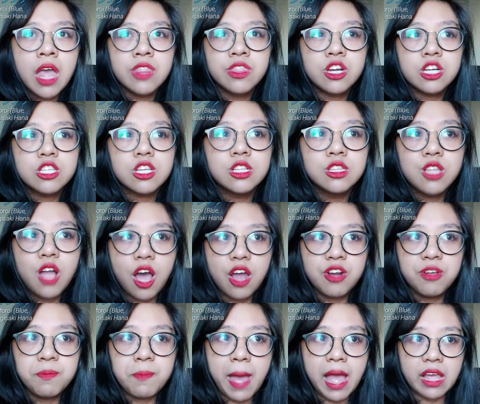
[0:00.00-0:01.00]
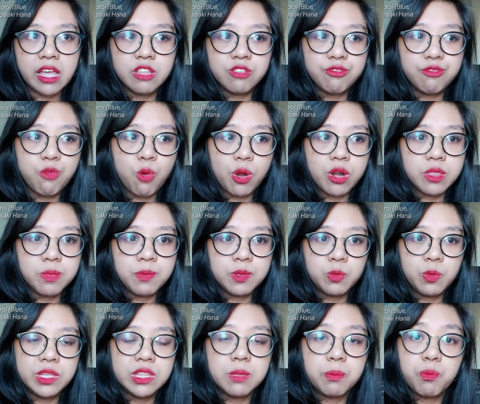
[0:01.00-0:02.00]
There's a lot of back and forth
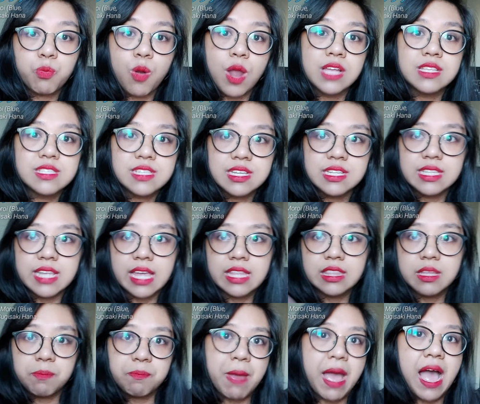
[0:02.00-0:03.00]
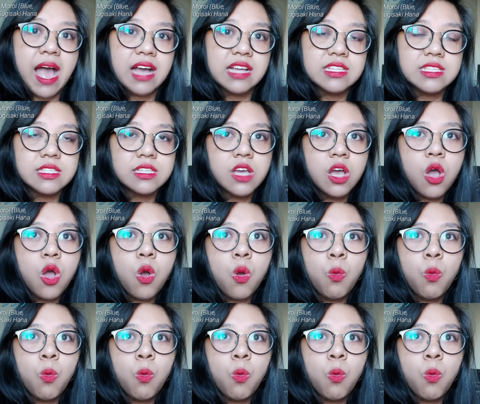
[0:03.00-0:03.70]
between the present and the past,